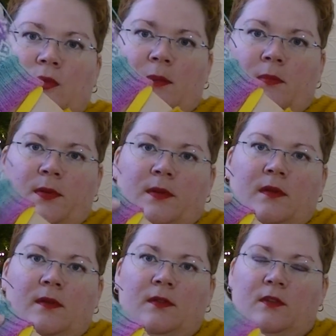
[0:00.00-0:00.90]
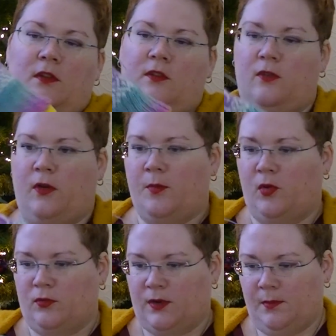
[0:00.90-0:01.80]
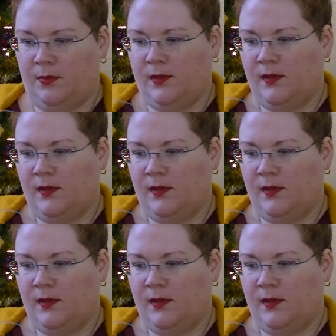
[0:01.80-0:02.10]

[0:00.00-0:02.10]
rib, just normal rib,